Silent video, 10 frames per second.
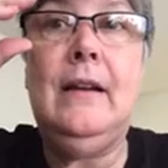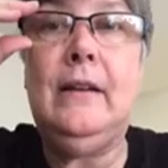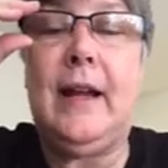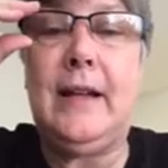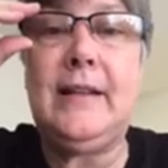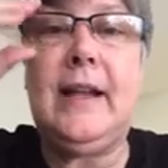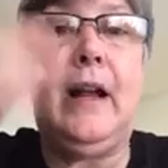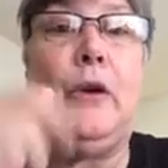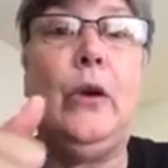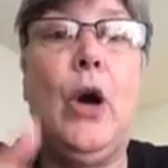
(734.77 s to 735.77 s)
Like I said,
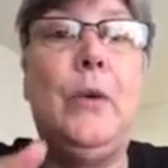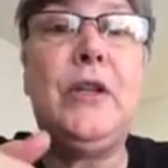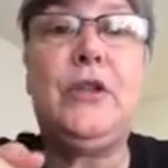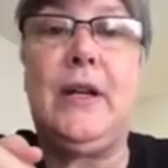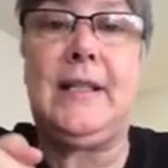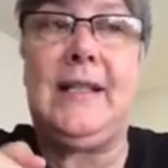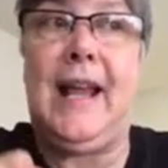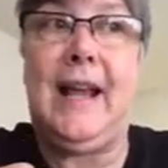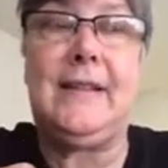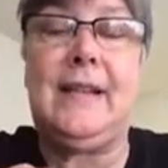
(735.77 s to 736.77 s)
I don't always trust
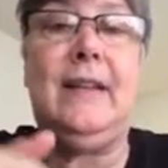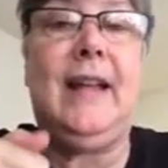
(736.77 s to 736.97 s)
NASA.